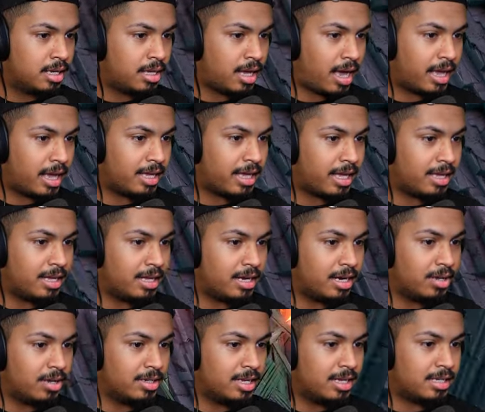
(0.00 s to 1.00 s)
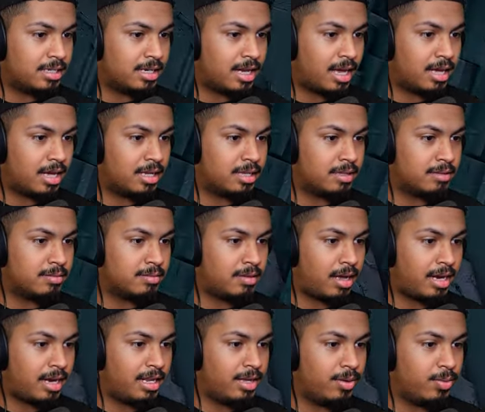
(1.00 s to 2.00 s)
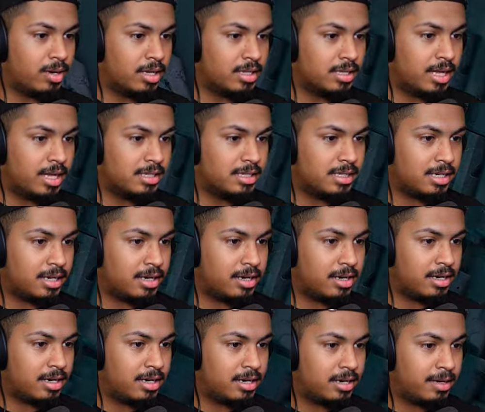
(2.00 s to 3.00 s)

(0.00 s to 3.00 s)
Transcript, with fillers: I can't get no leg... I need one legendary.